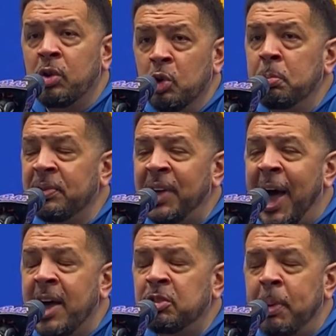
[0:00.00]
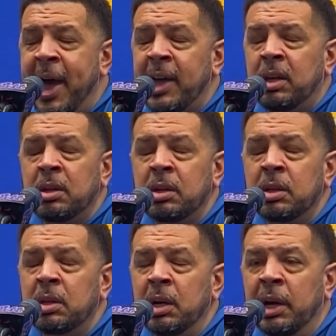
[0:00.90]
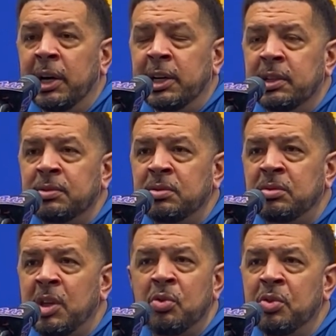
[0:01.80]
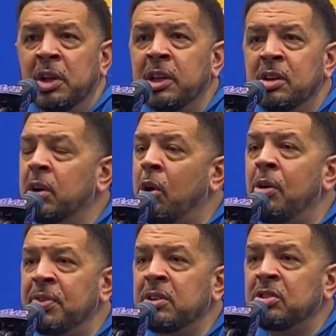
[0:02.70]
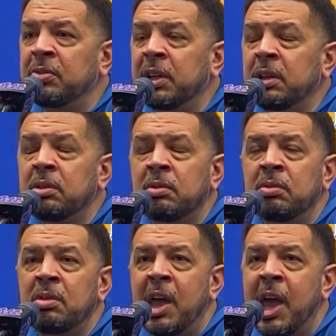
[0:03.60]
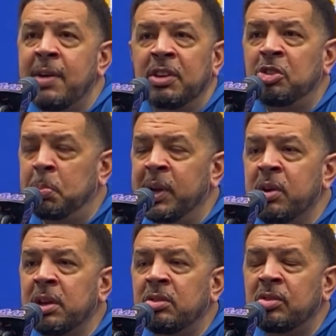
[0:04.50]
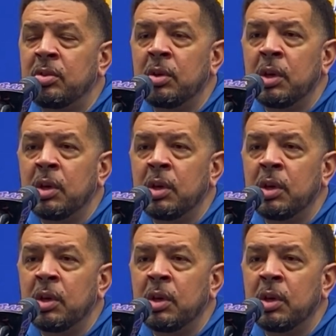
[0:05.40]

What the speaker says: group of guys back. They're really good offensively. They have experience.